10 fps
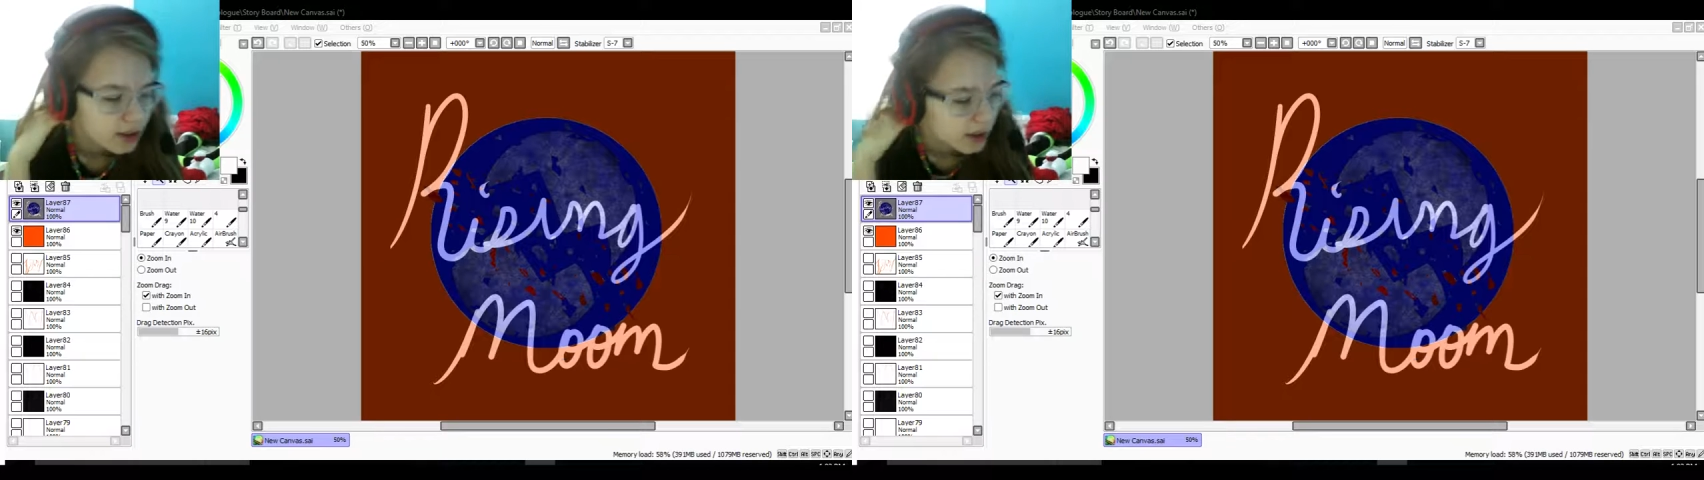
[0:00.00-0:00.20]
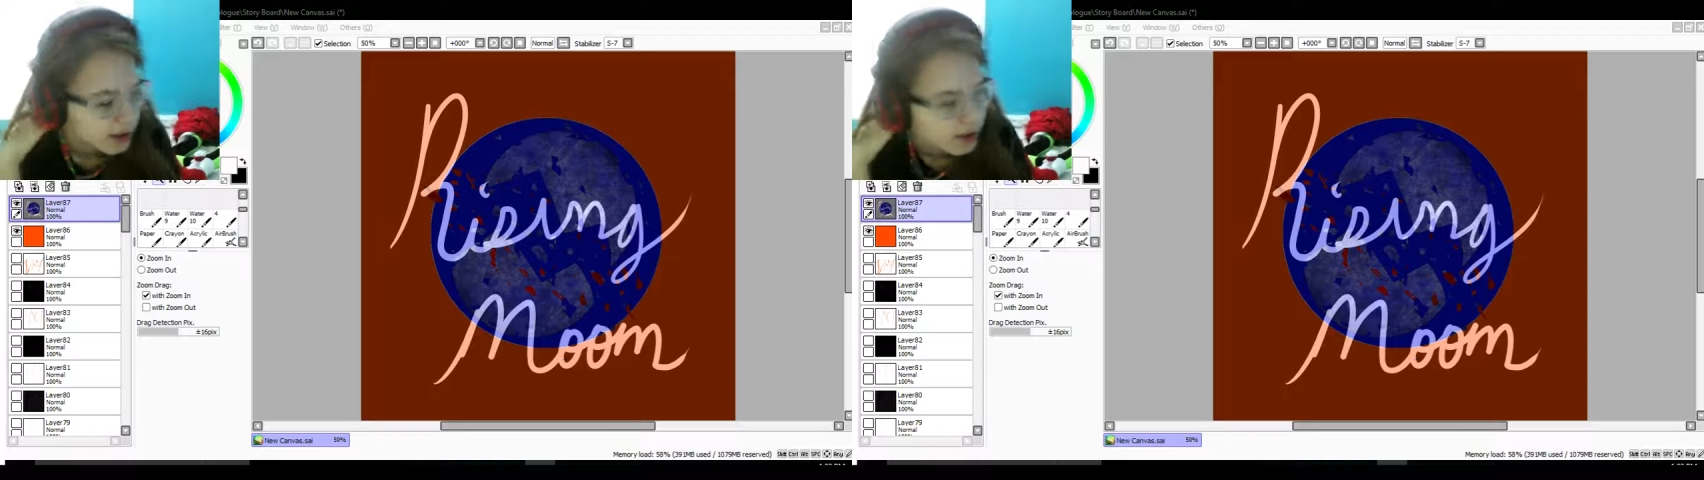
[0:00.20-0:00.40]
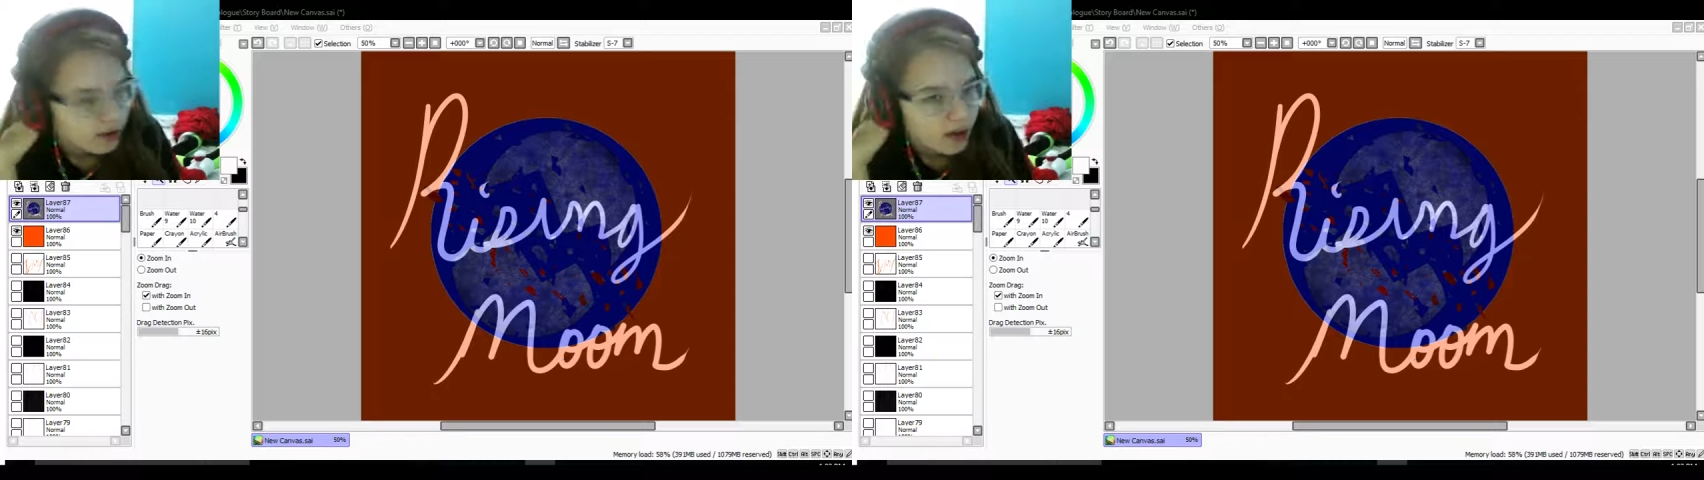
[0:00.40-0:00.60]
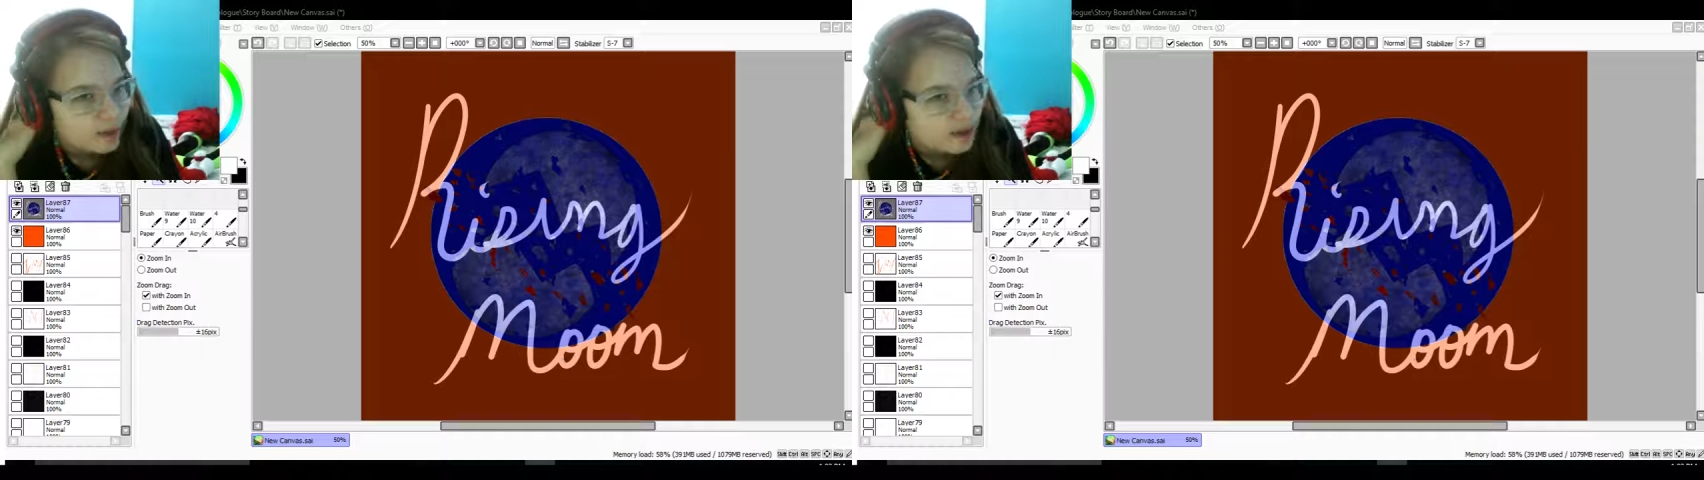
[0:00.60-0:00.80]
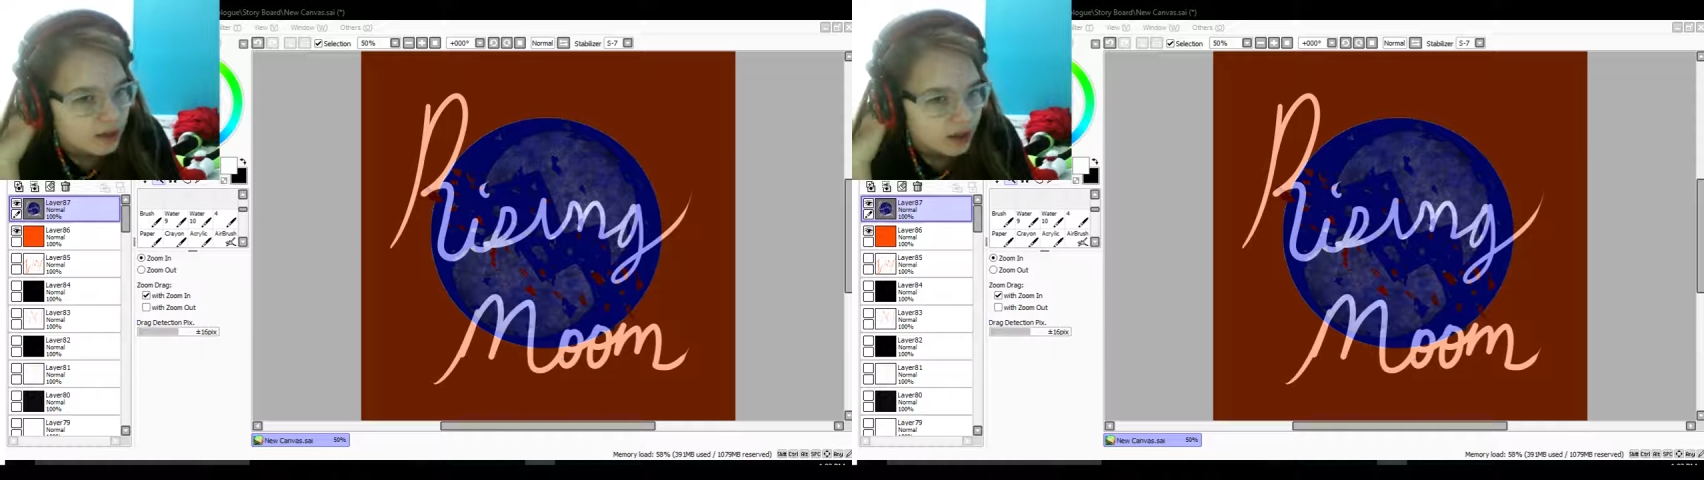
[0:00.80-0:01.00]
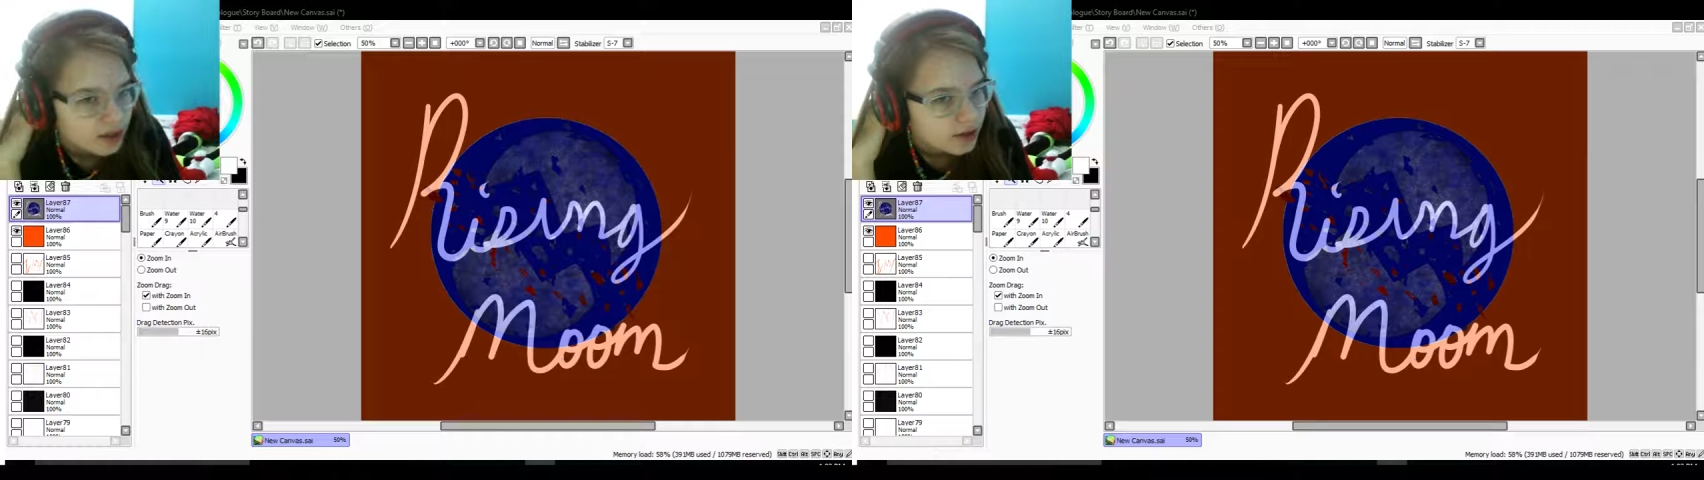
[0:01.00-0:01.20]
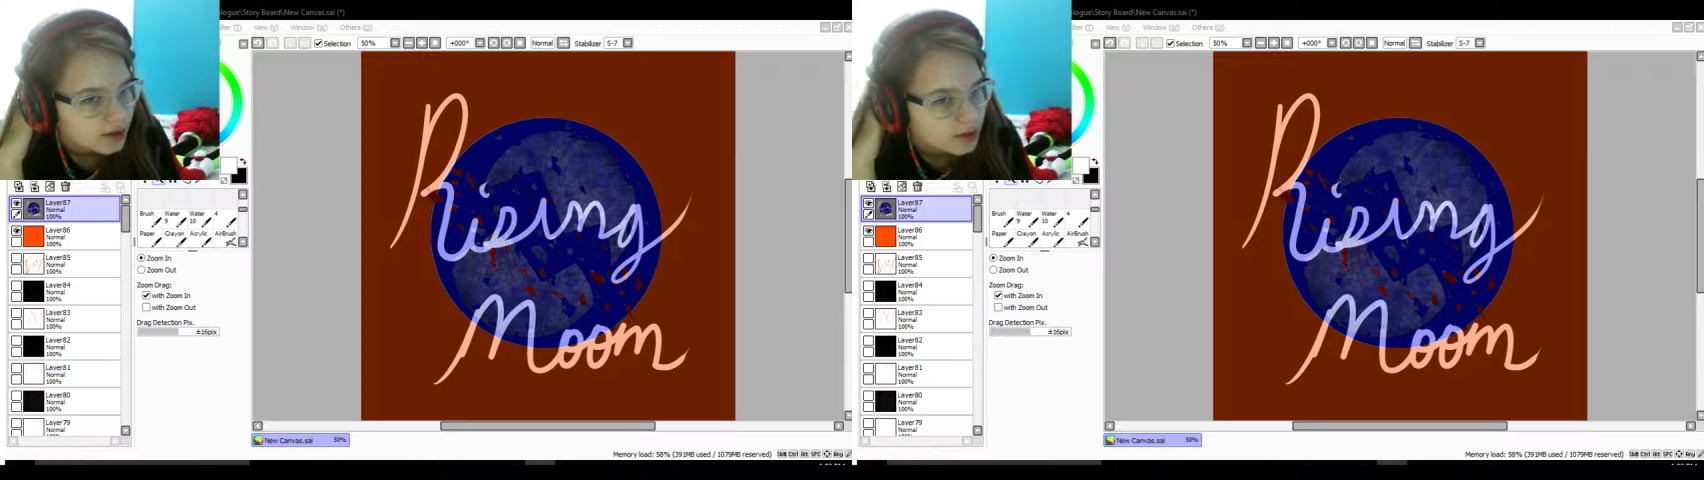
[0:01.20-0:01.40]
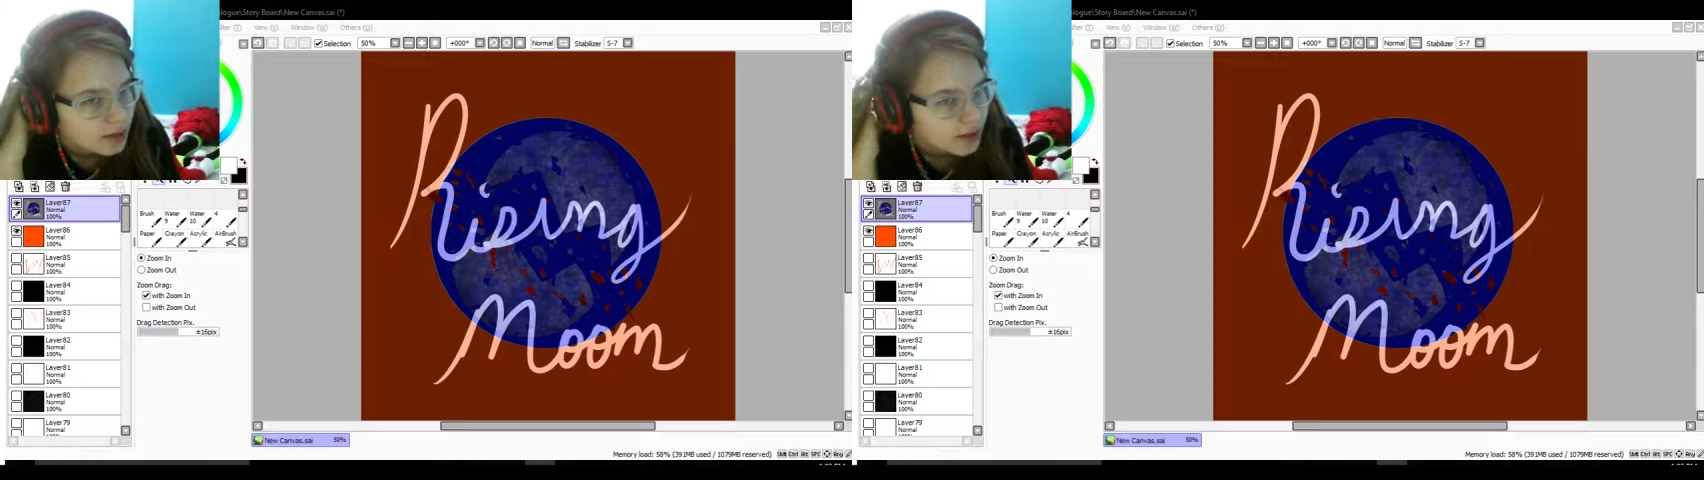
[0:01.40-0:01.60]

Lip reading: the other opposite gets hurt at the same place.